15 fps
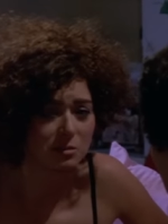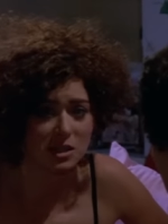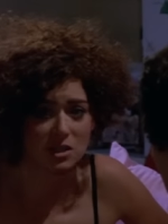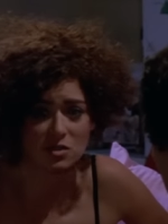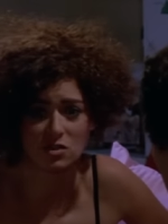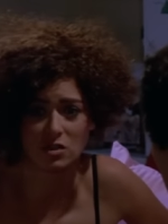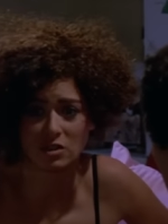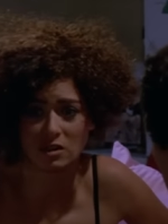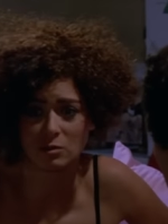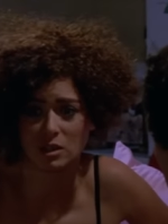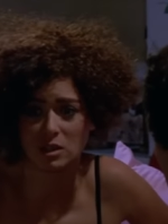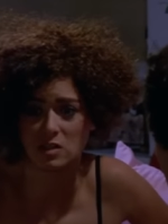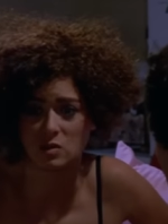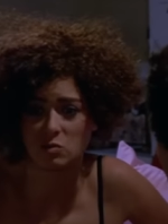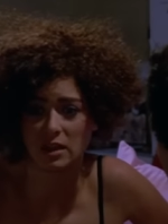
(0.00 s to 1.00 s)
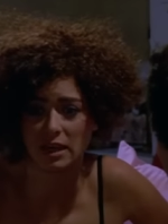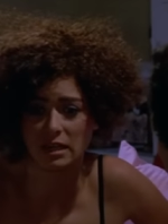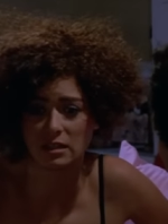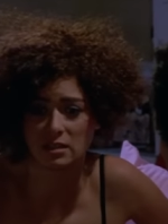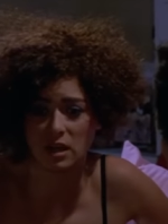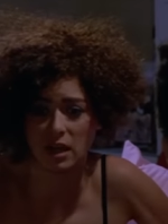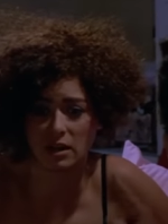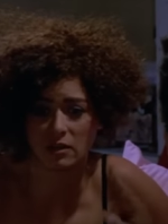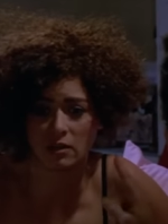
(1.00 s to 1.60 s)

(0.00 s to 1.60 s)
I mean, it certainly would explain a oh, lot.